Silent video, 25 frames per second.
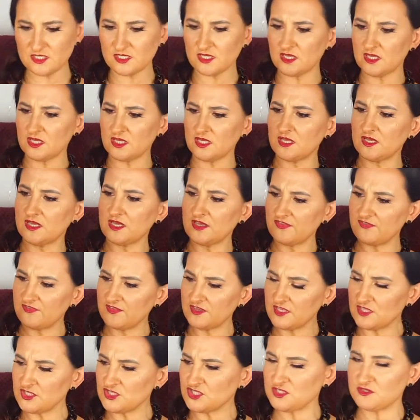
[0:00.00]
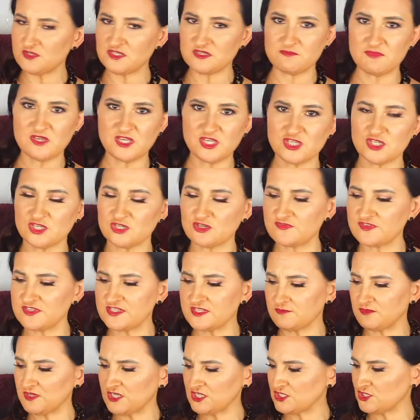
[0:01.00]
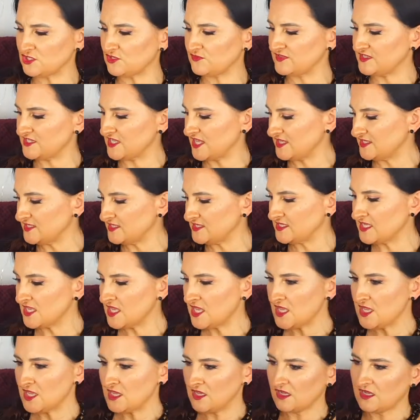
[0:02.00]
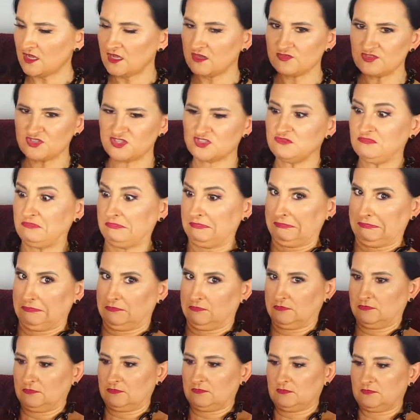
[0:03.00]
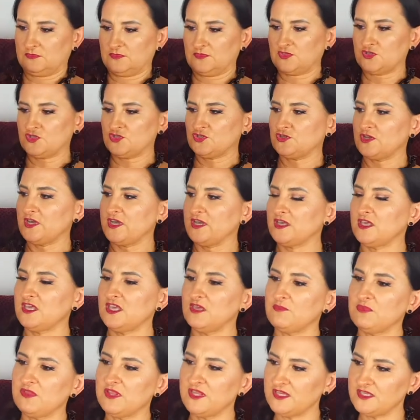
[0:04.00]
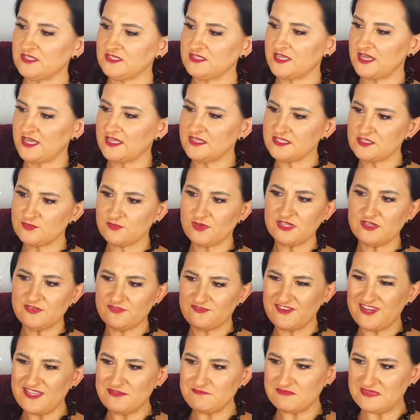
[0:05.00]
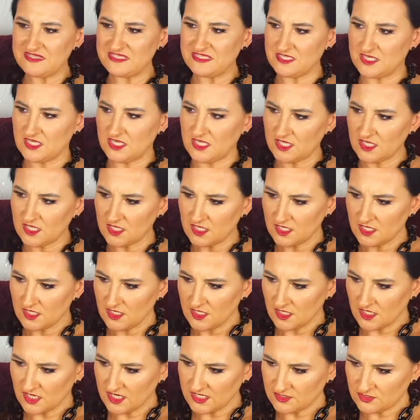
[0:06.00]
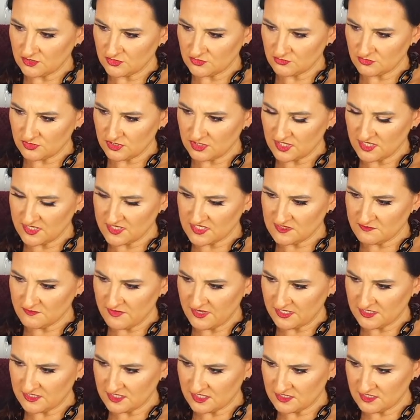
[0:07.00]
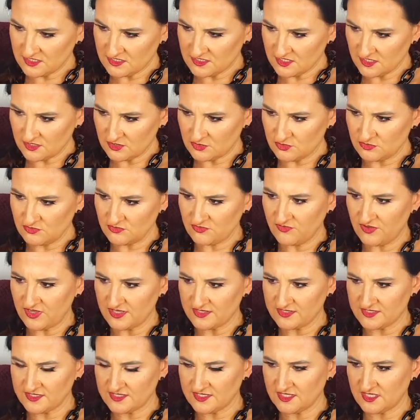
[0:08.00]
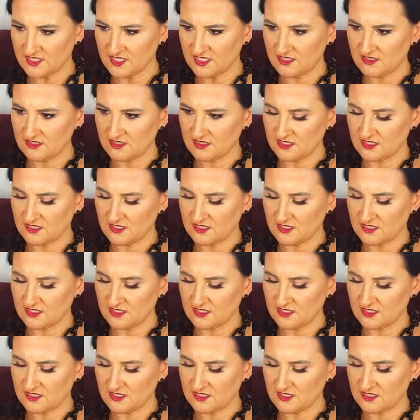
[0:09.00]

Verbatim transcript: I think it's just a mixture of scents. I'll just try and keep it like that. It's quite flimsy. I don't really expect anything too fancy.